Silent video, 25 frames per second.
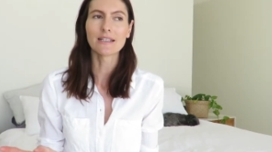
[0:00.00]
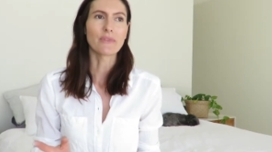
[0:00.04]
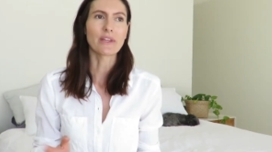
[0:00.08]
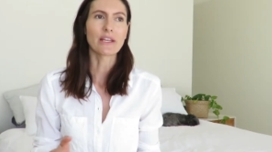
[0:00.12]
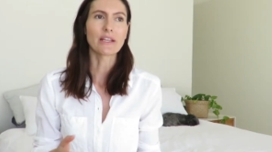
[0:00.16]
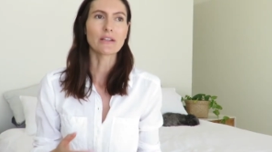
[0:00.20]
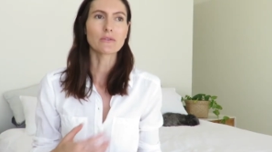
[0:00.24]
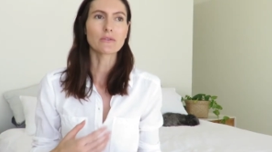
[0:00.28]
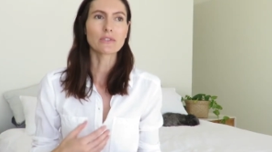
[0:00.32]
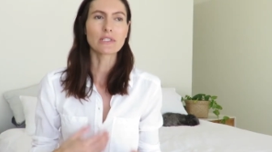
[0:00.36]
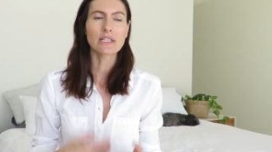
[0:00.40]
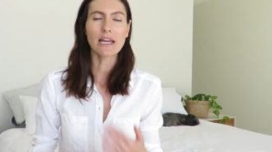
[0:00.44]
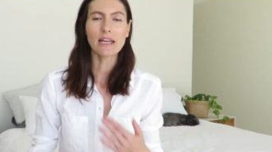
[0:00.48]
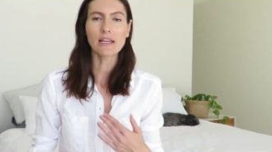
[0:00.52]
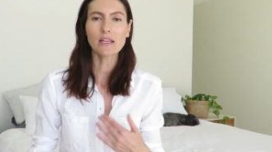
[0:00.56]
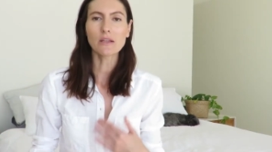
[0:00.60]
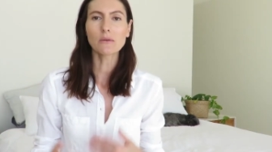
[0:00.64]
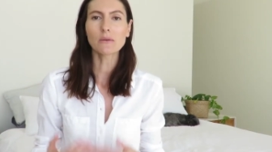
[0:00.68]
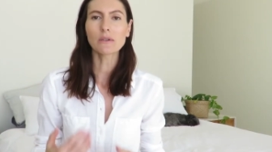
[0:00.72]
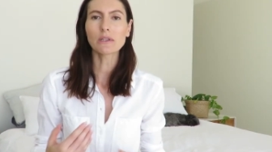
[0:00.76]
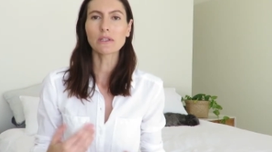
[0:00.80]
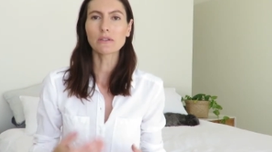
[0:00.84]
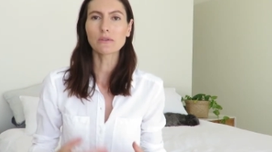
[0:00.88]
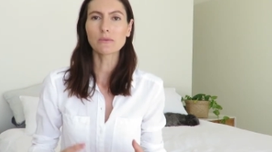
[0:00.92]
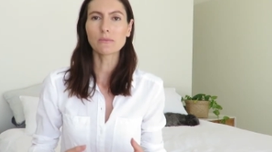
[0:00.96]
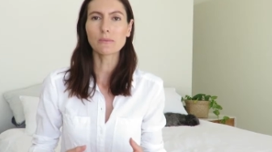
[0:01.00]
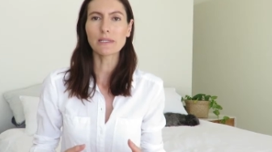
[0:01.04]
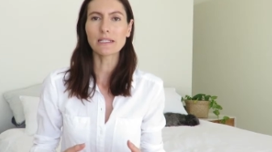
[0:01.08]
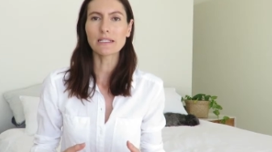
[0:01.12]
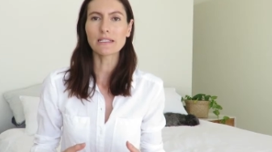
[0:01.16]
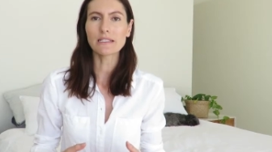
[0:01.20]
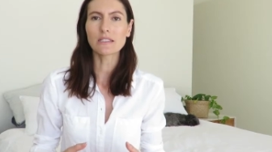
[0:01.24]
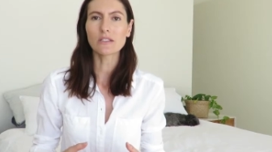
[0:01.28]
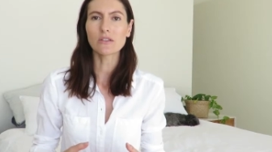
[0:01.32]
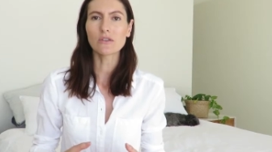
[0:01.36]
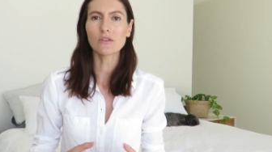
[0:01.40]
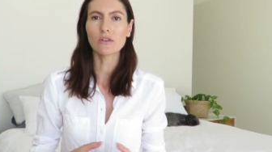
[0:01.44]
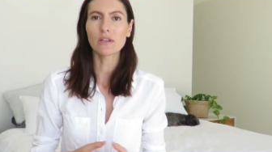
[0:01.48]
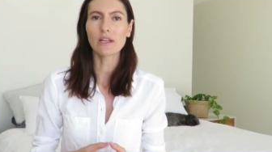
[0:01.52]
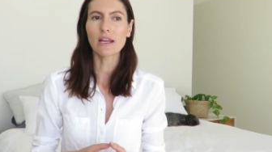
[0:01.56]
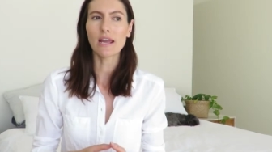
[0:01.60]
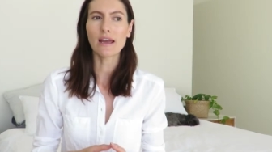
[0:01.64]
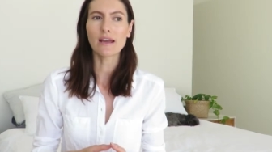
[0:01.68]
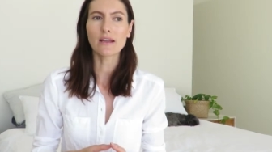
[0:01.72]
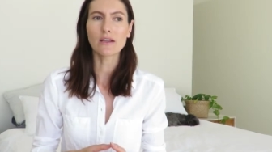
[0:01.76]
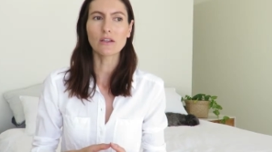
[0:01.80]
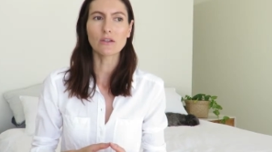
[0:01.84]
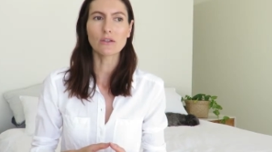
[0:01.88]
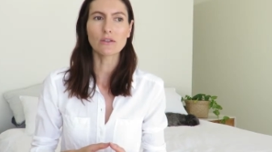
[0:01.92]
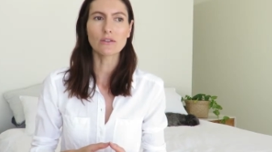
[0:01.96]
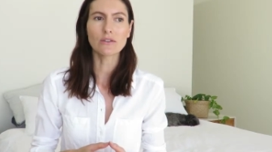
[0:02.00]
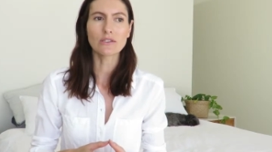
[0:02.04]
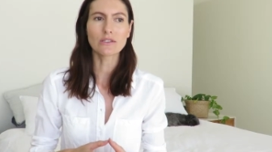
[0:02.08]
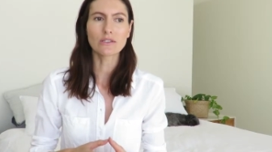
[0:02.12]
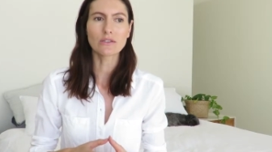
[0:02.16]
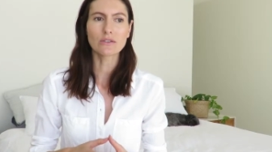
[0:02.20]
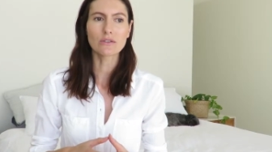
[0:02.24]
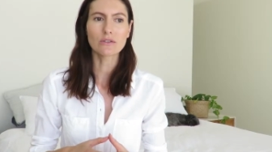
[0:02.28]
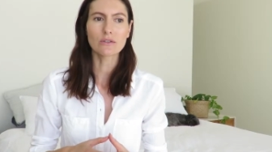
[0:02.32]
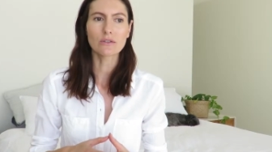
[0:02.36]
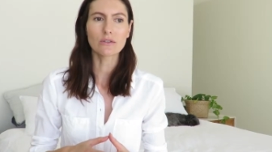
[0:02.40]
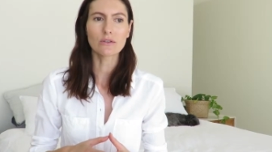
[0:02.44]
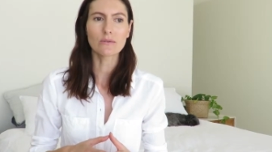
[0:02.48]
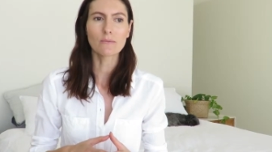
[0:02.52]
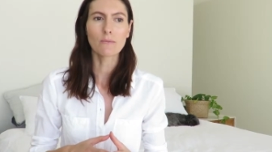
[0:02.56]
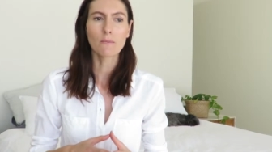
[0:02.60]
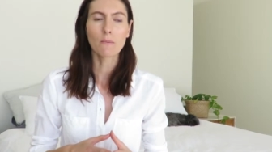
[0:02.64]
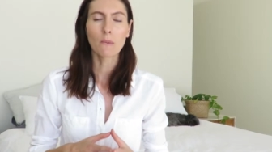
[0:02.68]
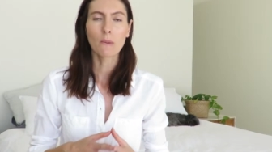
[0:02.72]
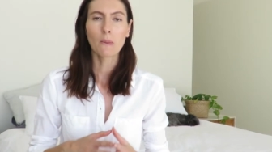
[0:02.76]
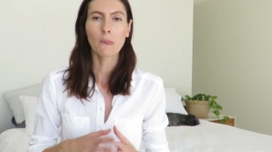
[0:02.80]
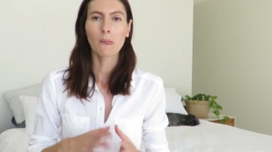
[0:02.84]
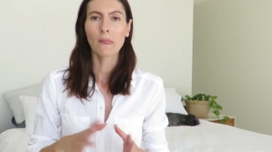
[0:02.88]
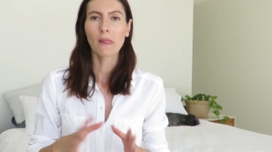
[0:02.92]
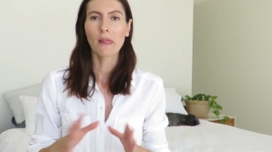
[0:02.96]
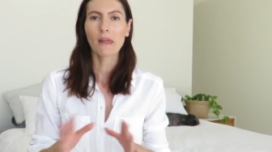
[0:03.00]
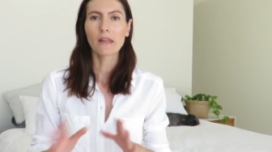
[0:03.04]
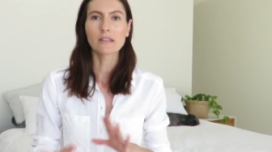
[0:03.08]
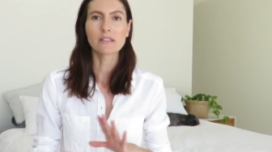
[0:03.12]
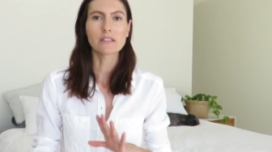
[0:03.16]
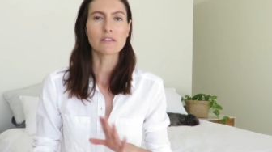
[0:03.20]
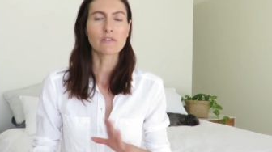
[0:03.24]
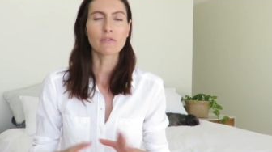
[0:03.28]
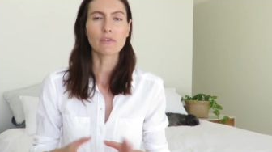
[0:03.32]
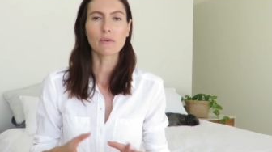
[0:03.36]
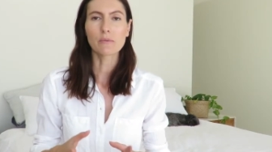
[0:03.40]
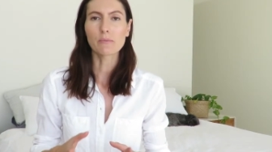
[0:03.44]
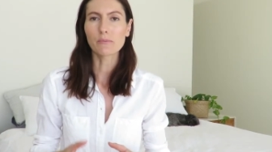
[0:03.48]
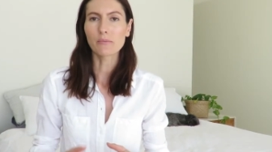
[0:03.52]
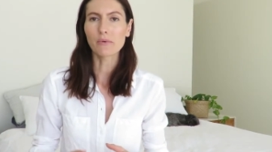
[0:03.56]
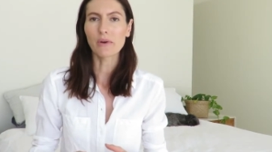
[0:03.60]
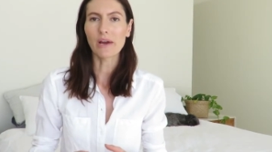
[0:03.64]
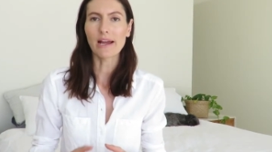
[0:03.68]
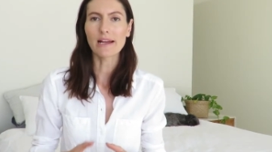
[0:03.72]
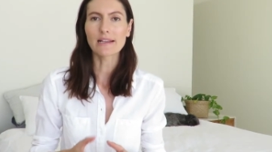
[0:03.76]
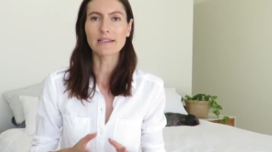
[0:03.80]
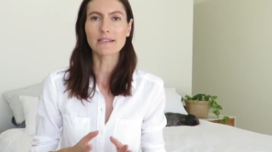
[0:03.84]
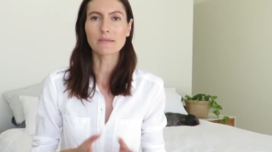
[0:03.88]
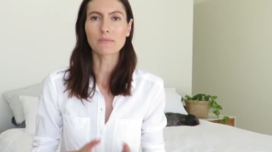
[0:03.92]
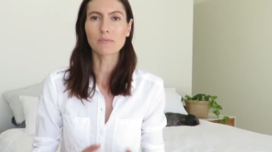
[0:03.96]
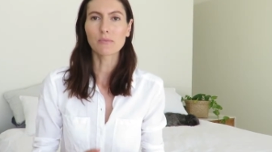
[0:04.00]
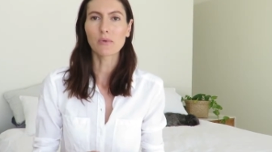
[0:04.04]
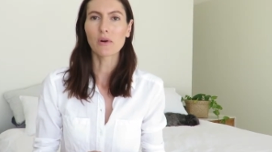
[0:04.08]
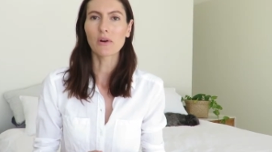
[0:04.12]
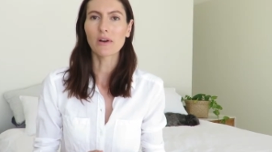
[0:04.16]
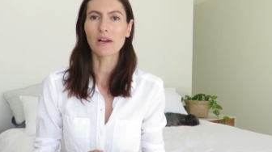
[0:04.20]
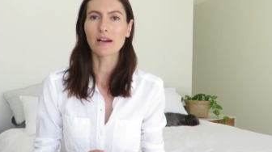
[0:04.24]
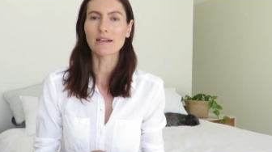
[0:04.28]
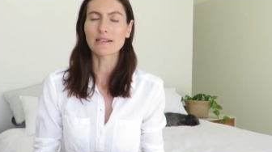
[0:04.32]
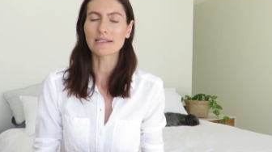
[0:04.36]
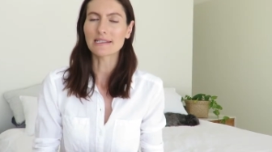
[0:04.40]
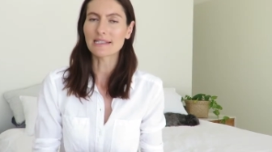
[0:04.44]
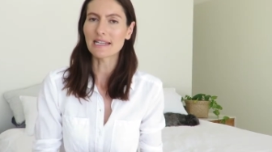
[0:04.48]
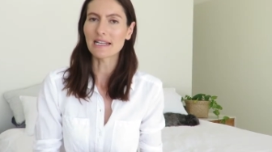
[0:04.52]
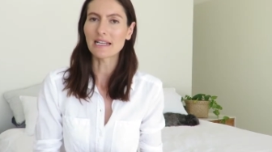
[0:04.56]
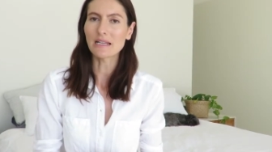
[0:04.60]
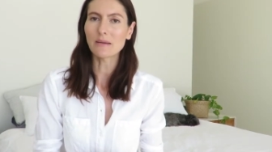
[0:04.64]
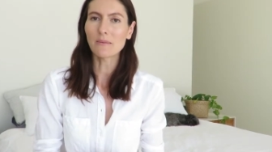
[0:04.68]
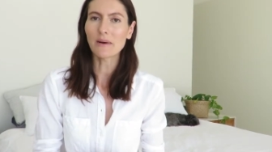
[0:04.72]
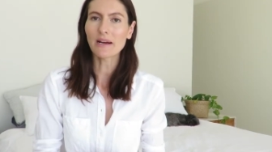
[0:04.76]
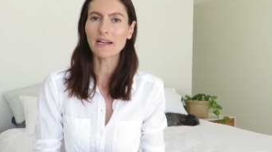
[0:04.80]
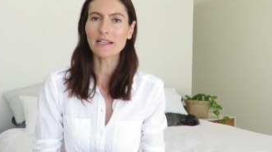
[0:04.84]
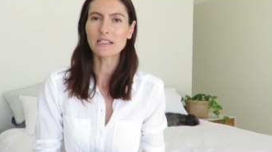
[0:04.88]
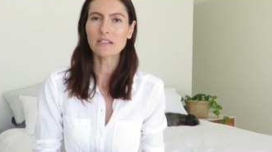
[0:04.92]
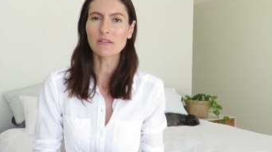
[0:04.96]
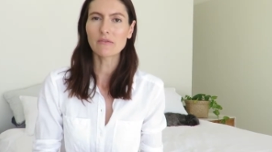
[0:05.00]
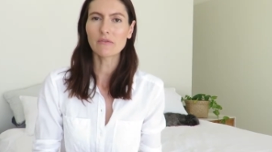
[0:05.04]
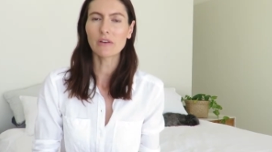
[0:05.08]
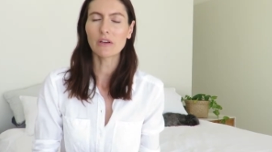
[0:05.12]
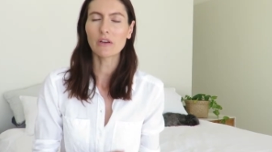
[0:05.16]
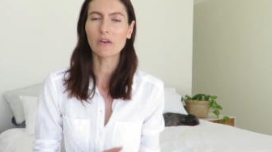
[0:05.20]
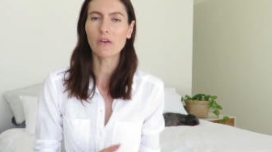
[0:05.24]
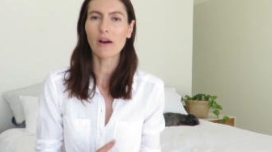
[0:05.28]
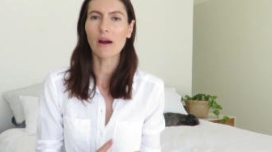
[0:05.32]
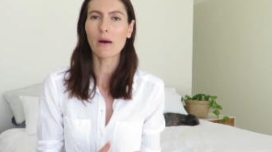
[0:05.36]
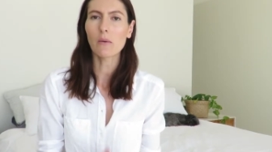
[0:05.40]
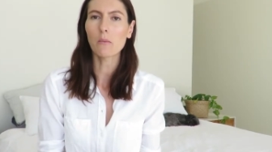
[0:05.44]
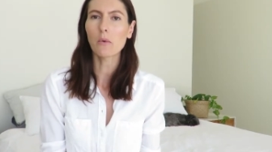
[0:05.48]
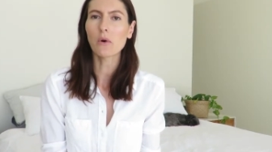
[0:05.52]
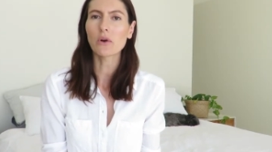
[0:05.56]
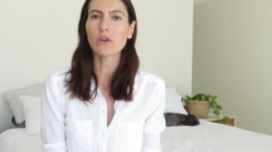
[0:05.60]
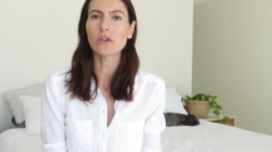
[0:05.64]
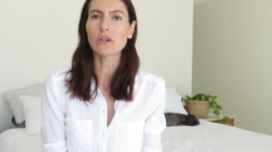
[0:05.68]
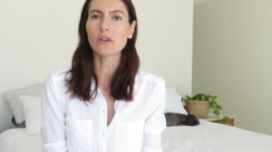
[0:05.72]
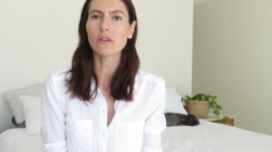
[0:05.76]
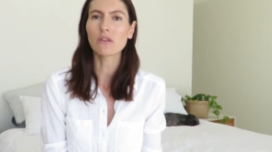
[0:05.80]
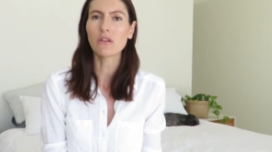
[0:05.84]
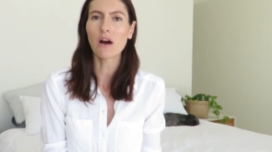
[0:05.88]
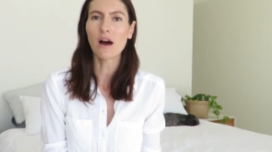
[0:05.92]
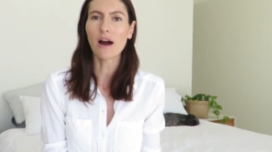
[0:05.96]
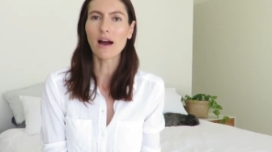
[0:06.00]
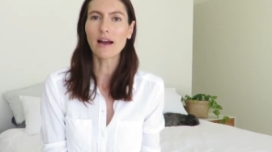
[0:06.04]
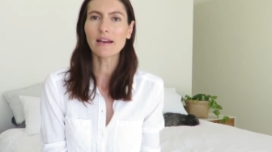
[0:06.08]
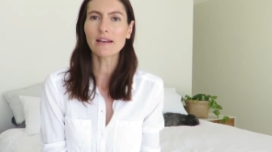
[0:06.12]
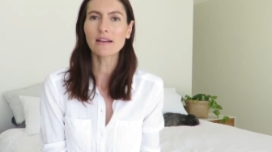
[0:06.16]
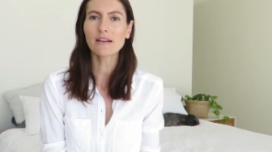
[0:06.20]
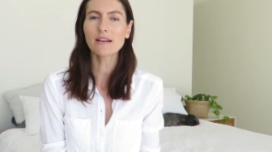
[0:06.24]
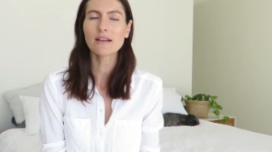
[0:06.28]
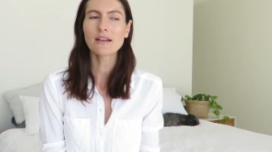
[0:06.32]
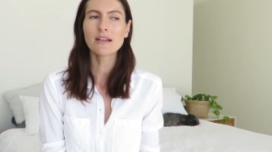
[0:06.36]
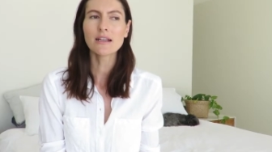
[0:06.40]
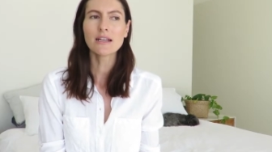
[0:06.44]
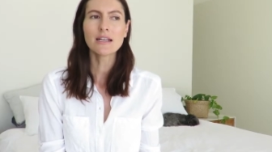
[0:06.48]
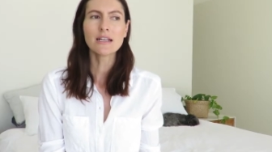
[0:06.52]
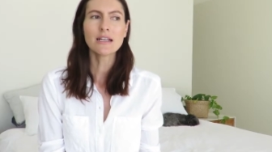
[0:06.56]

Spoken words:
It'll take you a little bit to get used to different brands and products anyway, to figure out what you like.